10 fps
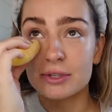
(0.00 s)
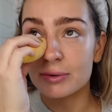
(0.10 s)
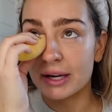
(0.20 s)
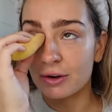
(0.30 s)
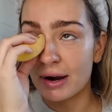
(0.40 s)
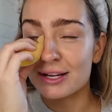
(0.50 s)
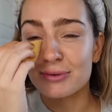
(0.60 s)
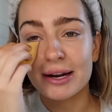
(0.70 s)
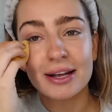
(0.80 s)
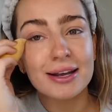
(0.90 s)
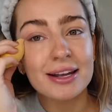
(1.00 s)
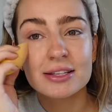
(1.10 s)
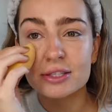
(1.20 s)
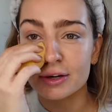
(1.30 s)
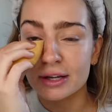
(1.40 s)
between graduating
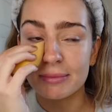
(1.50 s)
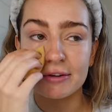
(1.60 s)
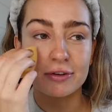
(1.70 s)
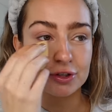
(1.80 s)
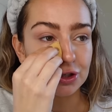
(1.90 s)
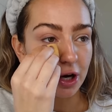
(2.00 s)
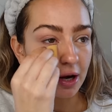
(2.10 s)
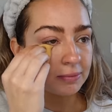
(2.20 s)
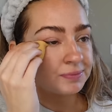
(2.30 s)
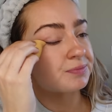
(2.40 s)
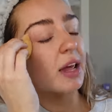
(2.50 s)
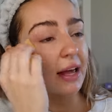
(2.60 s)
and starting my first job.